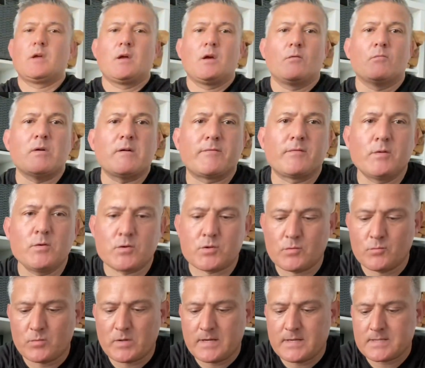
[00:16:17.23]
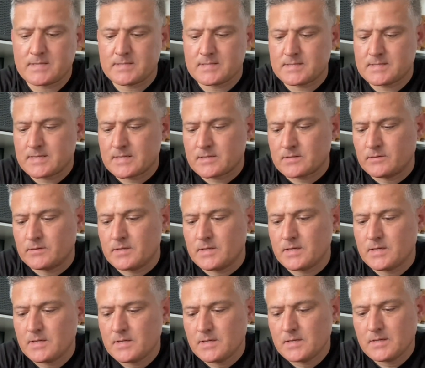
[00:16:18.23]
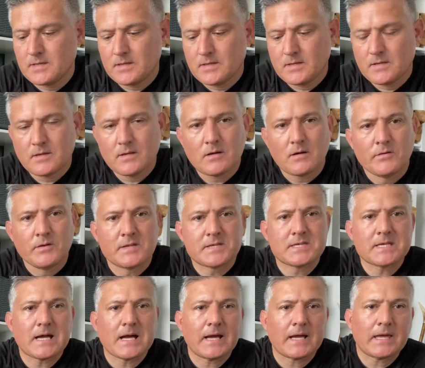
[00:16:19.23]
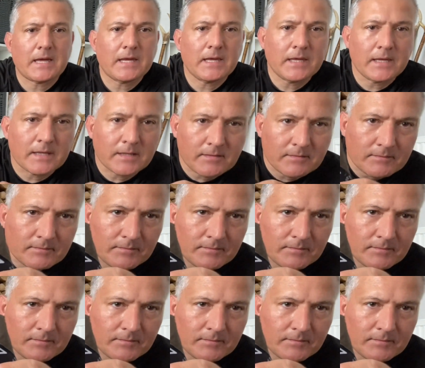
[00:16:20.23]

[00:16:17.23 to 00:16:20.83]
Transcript: Revolution Race, as it says on the tag here,